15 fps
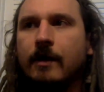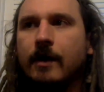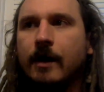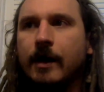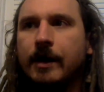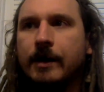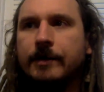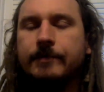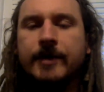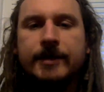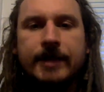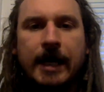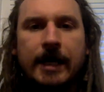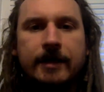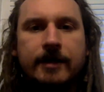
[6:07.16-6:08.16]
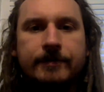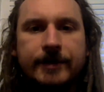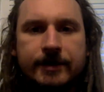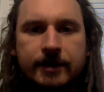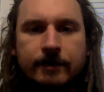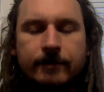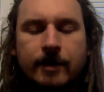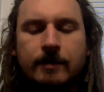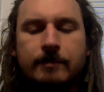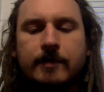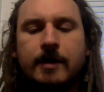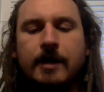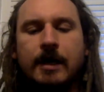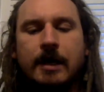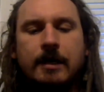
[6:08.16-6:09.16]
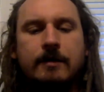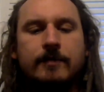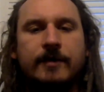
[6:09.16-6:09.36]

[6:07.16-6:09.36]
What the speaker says: and my dad and my stepmom. And